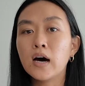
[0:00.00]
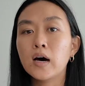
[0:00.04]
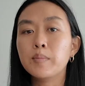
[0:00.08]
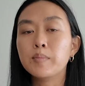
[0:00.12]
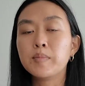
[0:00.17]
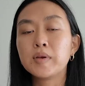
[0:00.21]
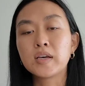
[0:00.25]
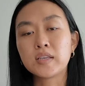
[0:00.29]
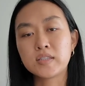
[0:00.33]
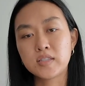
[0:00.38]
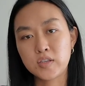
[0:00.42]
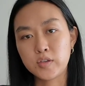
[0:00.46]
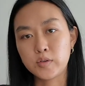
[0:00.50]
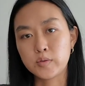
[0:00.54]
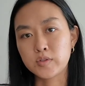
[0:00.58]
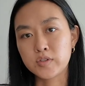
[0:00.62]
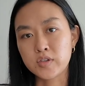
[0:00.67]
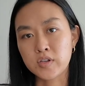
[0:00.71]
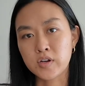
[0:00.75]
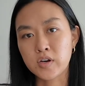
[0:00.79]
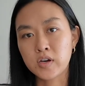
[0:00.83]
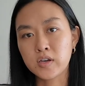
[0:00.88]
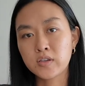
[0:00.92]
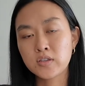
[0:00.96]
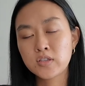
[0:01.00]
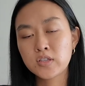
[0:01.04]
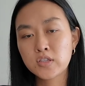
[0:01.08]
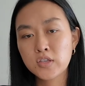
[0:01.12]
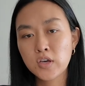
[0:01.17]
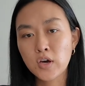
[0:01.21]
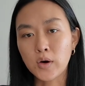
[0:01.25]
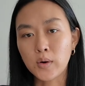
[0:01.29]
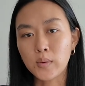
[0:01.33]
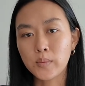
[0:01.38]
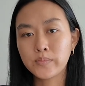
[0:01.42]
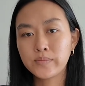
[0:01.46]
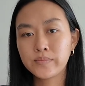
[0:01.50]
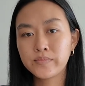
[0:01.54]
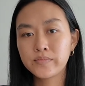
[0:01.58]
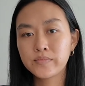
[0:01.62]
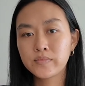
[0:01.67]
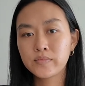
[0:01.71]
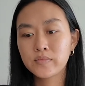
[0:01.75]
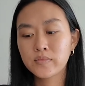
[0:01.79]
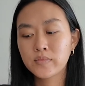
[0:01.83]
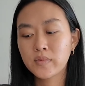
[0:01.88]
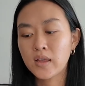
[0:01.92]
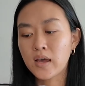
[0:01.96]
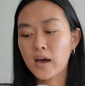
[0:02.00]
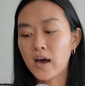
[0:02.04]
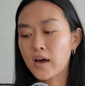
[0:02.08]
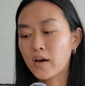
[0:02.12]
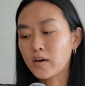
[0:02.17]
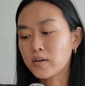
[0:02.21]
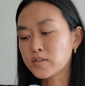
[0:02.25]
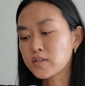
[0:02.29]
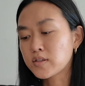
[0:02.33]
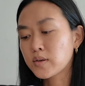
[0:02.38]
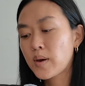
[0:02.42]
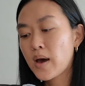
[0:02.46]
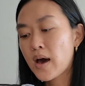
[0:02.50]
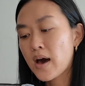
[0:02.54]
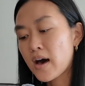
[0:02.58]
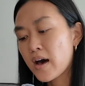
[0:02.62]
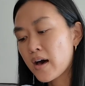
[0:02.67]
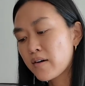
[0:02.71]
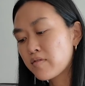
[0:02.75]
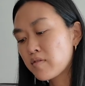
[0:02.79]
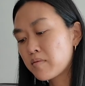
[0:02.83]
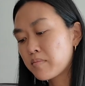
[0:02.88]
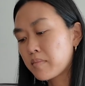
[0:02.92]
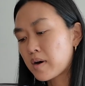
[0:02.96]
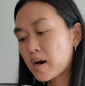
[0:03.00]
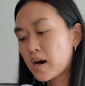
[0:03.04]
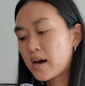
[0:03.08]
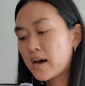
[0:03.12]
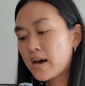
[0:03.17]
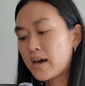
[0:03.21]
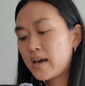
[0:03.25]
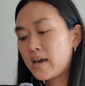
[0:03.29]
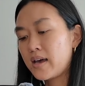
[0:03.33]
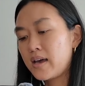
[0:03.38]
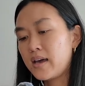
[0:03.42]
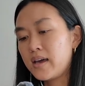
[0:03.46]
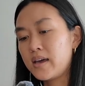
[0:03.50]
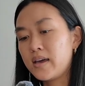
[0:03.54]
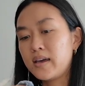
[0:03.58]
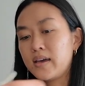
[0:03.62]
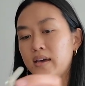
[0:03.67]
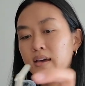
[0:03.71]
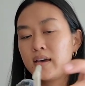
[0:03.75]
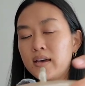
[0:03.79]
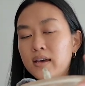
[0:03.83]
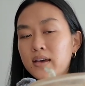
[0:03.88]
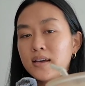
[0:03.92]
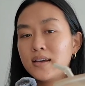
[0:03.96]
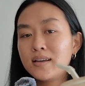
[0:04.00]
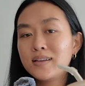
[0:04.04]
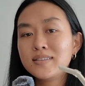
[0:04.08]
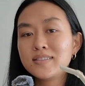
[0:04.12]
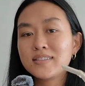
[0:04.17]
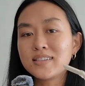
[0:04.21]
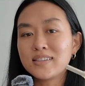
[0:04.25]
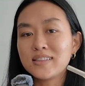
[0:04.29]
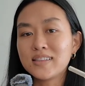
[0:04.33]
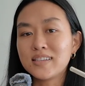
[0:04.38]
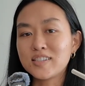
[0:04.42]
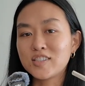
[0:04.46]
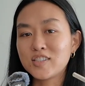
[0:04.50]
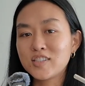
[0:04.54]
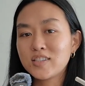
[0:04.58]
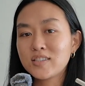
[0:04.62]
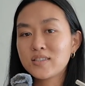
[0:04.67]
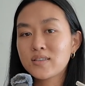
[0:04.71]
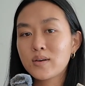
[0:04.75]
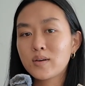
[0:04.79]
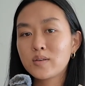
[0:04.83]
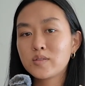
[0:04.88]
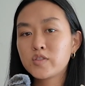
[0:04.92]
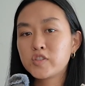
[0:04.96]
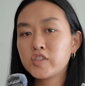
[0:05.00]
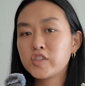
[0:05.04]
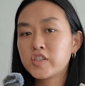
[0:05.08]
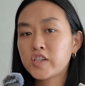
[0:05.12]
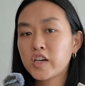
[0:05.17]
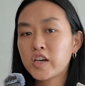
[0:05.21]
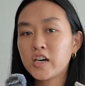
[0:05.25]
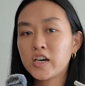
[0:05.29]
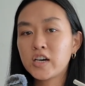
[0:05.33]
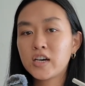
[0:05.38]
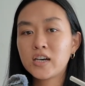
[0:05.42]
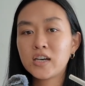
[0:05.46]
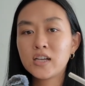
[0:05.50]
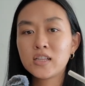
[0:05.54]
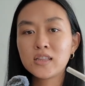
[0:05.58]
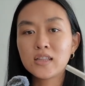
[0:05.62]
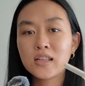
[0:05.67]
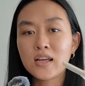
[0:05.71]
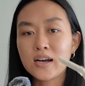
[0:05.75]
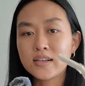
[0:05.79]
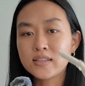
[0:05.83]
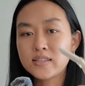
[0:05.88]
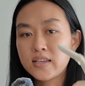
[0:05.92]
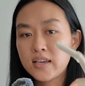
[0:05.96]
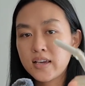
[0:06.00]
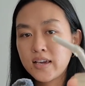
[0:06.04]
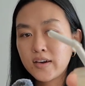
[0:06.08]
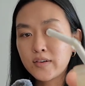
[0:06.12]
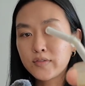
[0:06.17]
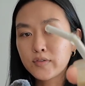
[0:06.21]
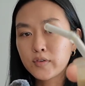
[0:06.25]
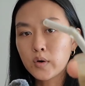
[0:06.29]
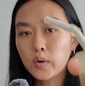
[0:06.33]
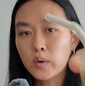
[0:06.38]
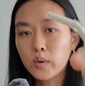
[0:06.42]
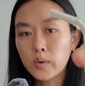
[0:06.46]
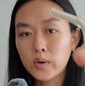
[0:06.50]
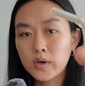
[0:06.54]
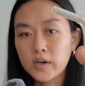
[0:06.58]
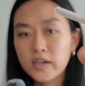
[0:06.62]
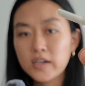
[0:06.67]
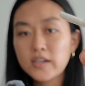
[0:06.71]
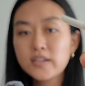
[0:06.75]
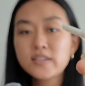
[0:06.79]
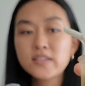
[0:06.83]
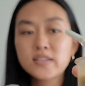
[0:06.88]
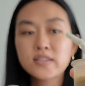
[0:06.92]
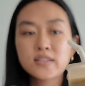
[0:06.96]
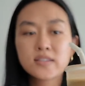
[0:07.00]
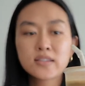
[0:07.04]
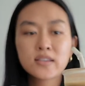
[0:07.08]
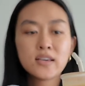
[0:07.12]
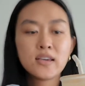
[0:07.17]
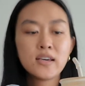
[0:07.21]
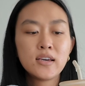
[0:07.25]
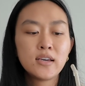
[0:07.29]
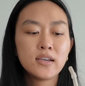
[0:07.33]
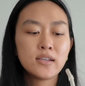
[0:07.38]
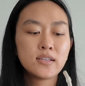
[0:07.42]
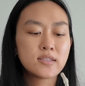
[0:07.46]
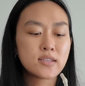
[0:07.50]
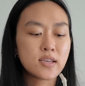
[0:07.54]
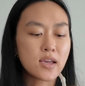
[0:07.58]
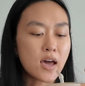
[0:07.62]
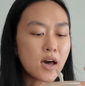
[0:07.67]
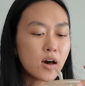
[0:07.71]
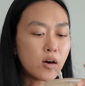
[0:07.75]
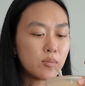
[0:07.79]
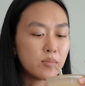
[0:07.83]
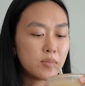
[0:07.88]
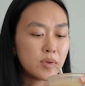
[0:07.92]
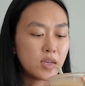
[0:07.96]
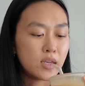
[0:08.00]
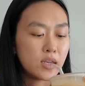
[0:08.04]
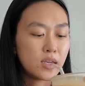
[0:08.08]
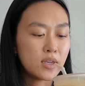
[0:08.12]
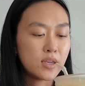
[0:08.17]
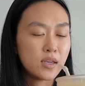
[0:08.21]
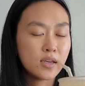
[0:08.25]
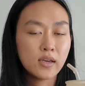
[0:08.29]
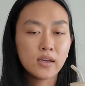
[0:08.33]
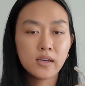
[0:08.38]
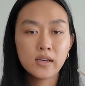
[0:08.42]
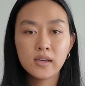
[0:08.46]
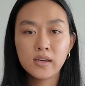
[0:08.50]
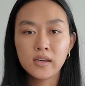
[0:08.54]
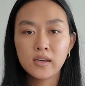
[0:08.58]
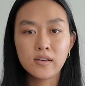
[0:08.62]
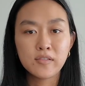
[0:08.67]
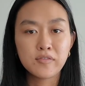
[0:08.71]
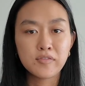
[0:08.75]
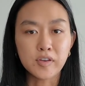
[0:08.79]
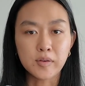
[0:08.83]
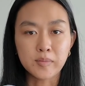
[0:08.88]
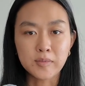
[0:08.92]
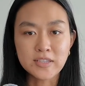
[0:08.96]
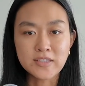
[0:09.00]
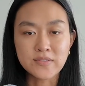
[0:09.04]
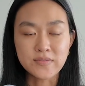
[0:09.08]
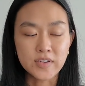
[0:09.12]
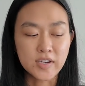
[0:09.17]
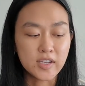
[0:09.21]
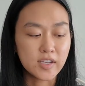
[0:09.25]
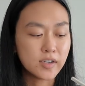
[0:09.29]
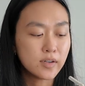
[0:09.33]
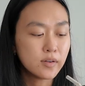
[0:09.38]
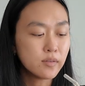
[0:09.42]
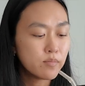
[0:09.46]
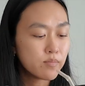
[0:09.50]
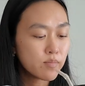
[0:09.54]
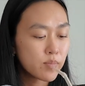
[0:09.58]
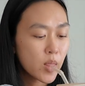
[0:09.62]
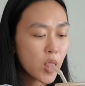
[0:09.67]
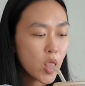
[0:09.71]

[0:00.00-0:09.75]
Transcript: because I used it all. So I also have my delicious houjicha latte, of course, to help me film this video.